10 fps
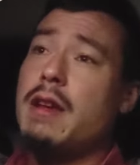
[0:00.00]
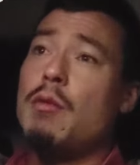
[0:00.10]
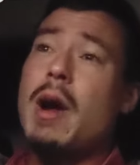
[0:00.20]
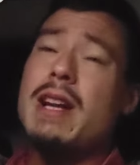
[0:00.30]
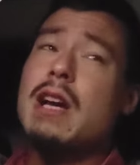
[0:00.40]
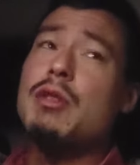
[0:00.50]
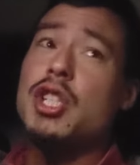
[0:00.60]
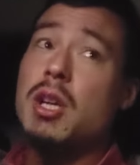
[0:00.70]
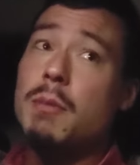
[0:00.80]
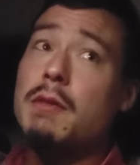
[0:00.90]
They are right now
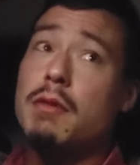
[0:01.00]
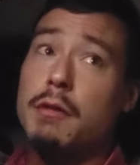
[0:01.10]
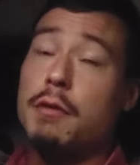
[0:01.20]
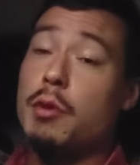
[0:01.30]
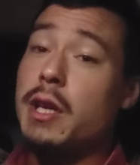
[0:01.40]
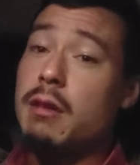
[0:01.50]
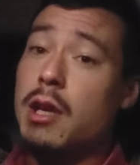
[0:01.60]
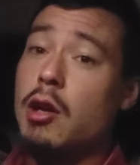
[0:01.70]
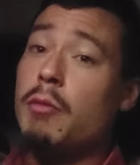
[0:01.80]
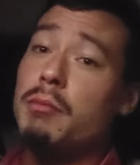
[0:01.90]
shipping for free.
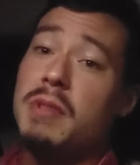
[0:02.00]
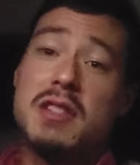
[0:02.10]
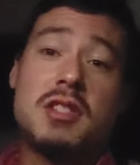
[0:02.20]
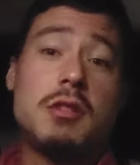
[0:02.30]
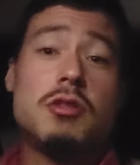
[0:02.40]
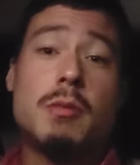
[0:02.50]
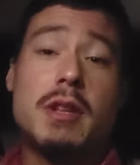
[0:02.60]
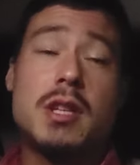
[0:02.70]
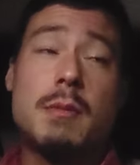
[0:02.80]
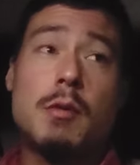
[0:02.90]
I hope that's still true by
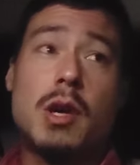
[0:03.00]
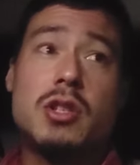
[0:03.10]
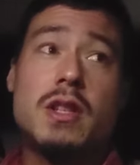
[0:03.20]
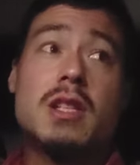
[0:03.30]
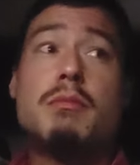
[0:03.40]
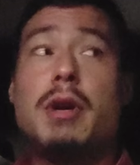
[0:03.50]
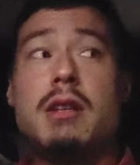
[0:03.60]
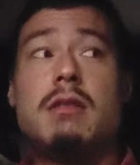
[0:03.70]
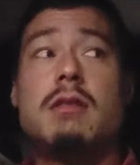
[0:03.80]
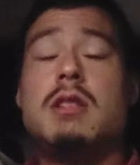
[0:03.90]
the time you're watching this,
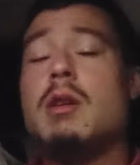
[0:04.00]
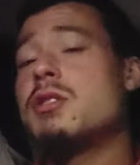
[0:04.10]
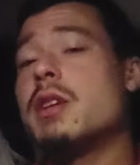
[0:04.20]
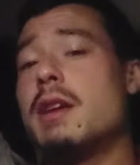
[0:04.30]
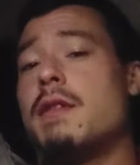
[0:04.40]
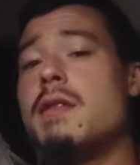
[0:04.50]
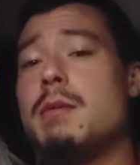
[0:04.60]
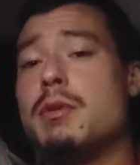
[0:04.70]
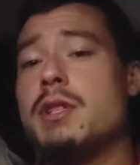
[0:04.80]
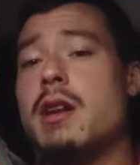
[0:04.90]
but you also get
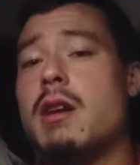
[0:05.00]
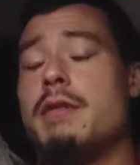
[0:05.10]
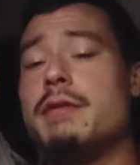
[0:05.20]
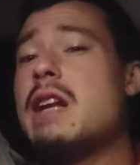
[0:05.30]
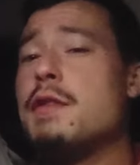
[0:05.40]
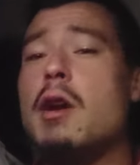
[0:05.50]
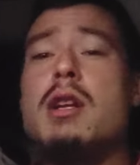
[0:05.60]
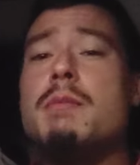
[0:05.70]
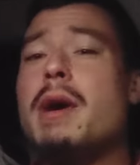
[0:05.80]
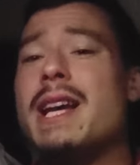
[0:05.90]
fifteen percent off. And if you're
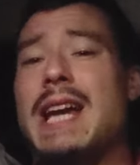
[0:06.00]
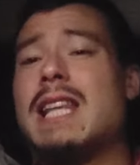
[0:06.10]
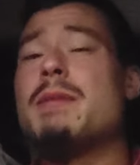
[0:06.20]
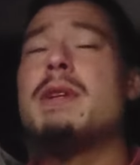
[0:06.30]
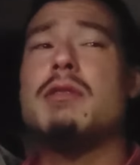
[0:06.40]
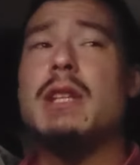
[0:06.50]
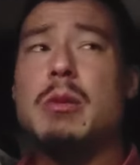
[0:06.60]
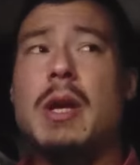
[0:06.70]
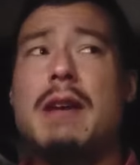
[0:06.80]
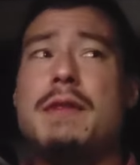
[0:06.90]
already buying Element or
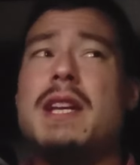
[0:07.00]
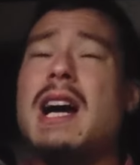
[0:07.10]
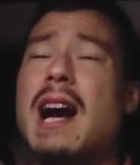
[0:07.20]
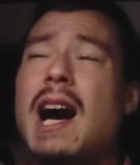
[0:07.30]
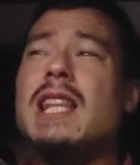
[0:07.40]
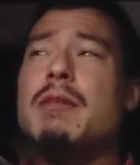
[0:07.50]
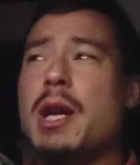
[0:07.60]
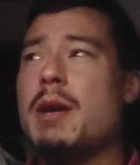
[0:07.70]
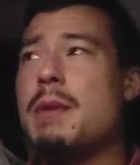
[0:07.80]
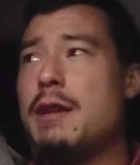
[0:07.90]
Liquid I V, I highly
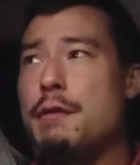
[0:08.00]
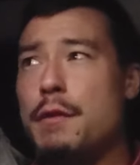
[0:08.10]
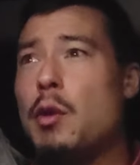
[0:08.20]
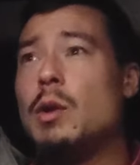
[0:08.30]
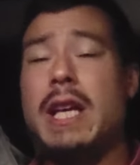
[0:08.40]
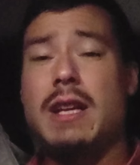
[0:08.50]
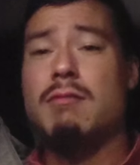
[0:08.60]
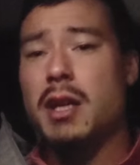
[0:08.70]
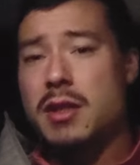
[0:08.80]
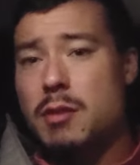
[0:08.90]
recommend Voli
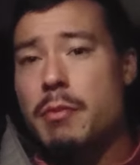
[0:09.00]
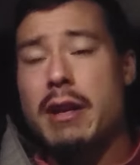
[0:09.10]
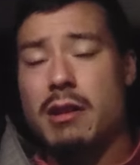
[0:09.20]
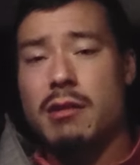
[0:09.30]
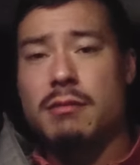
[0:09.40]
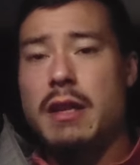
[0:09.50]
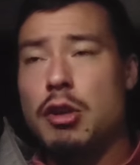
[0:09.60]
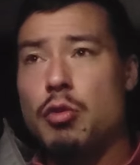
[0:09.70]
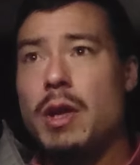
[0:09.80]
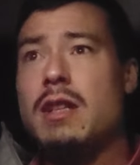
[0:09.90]
because it's better. The
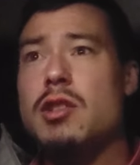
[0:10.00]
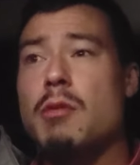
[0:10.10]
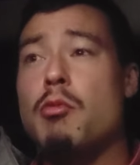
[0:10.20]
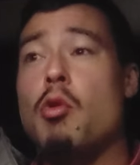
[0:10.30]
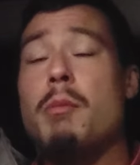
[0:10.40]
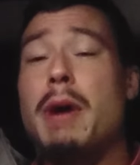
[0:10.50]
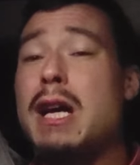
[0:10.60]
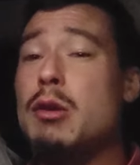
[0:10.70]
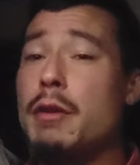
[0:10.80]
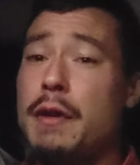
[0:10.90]
ingredients are more
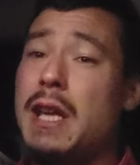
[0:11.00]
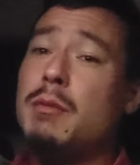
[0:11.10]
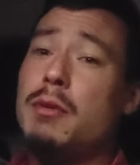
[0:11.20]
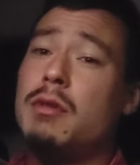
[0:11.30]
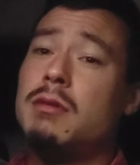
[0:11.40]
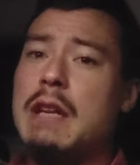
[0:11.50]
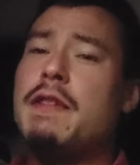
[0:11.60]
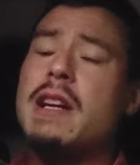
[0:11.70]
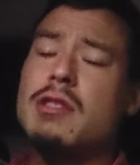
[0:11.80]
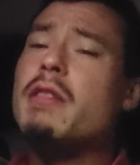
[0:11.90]
bioavailable. In
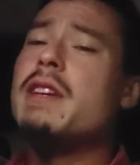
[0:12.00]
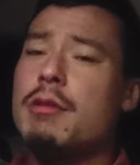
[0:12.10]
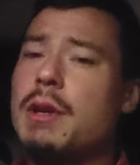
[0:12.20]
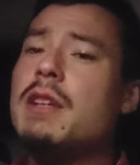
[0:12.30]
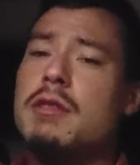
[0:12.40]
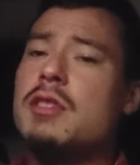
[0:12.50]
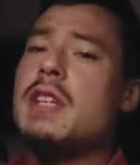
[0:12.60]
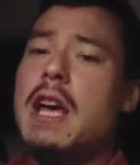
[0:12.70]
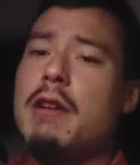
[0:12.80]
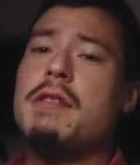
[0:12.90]
fact, all the ingredients are
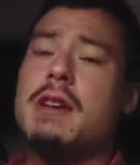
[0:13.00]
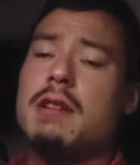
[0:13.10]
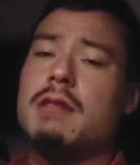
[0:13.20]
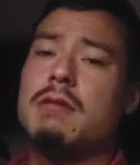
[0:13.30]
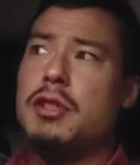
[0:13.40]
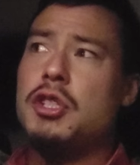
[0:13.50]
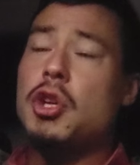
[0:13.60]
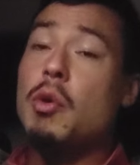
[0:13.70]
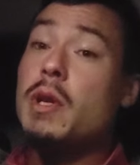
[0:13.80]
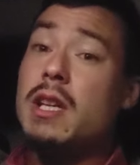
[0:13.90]
just healthier. The
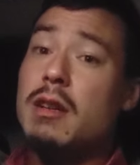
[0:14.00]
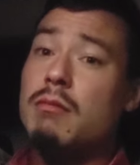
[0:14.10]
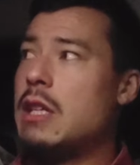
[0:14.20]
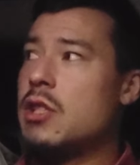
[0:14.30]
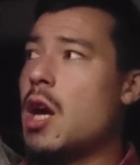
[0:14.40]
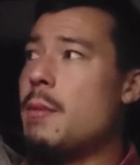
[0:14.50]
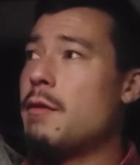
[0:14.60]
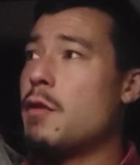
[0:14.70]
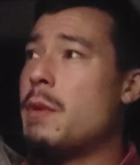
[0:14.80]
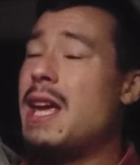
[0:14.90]
sodium is coming
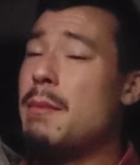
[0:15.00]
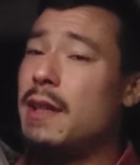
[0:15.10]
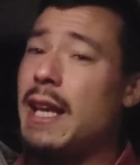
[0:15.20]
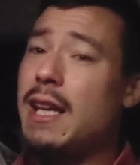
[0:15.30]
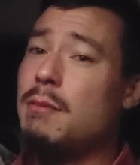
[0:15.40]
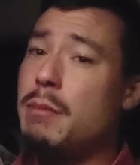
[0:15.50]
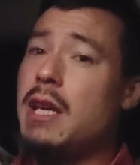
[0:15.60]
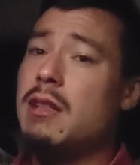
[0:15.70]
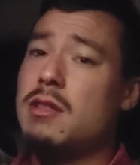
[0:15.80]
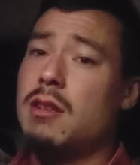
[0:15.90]
from Himalayan
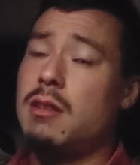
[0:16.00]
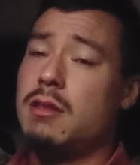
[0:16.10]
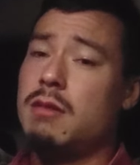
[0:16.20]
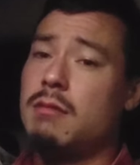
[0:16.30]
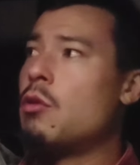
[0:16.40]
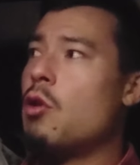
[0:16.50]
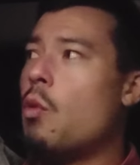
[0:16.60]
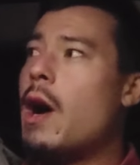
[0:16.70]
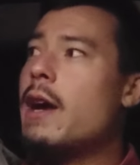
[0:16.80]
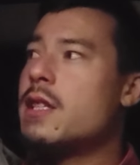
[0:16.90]
pink salt. Google,
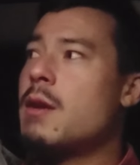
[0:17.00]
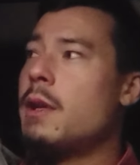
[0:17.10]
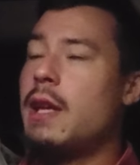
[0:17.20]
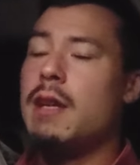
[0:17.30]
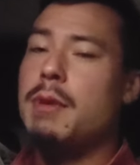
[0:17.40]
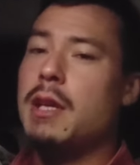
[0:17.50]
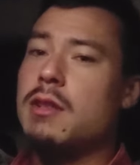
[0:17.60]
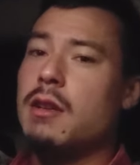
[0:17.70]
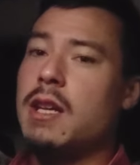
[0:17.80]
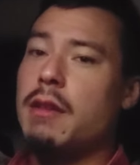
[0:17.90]
why is Himalayan pink
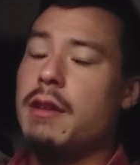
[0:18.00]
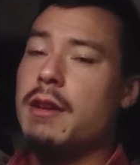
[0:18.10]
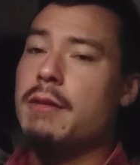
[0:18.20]
salt healthier?